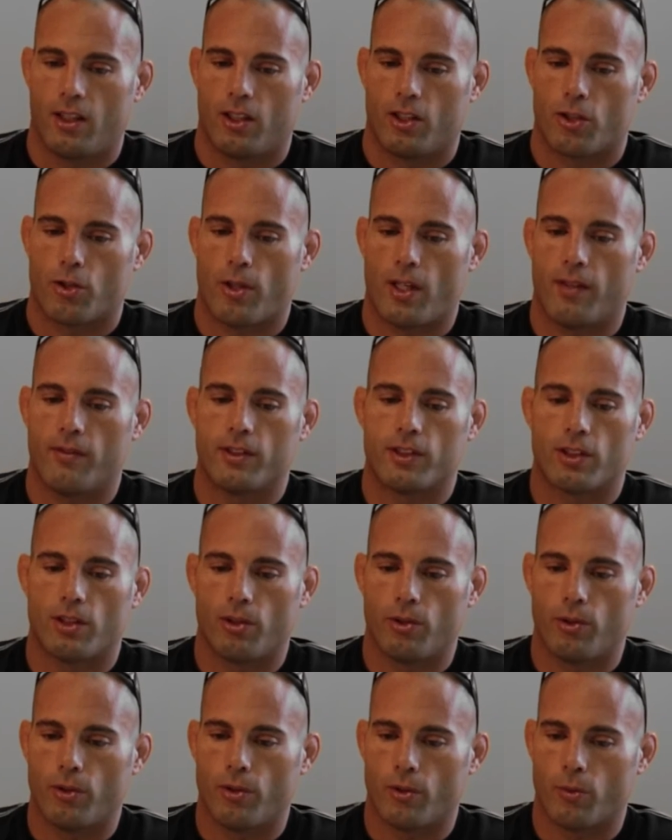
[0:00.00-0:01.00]
Travis
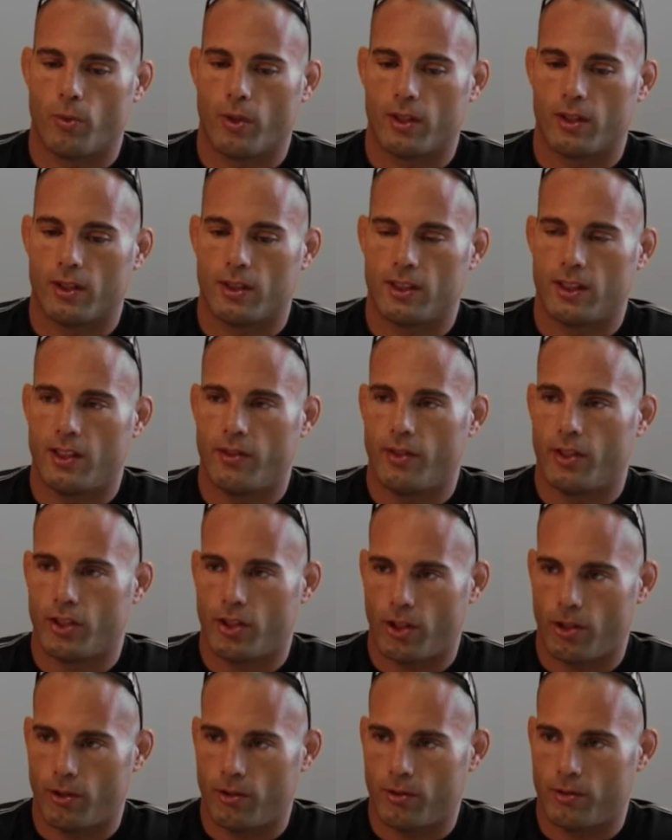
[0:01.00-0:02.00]
Lutter won the TV
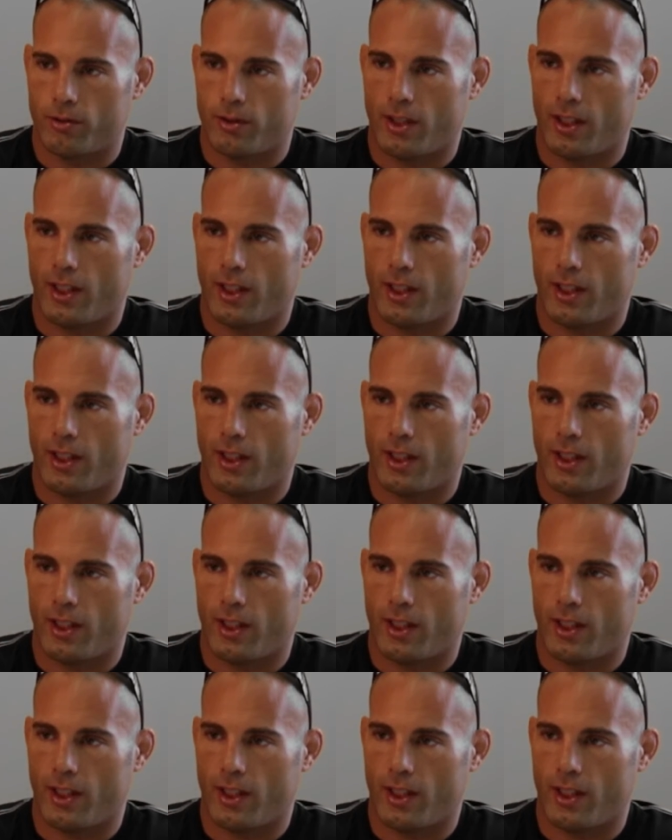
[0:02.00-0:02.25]
show,